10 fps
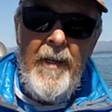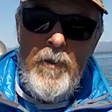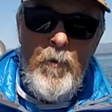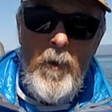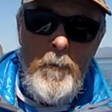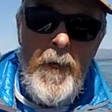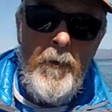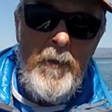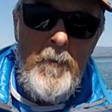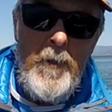had a
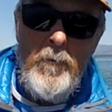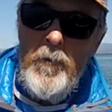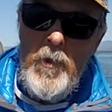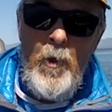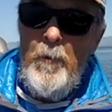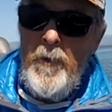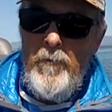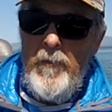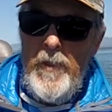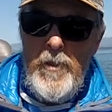20-pound limit with no big
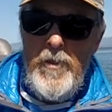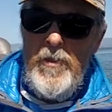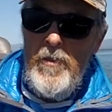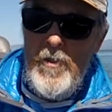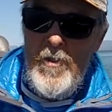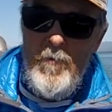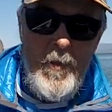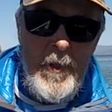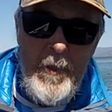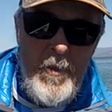fish, just
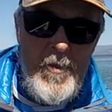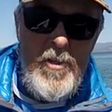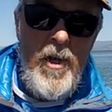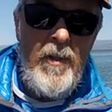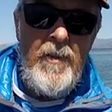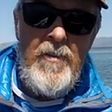really good solid.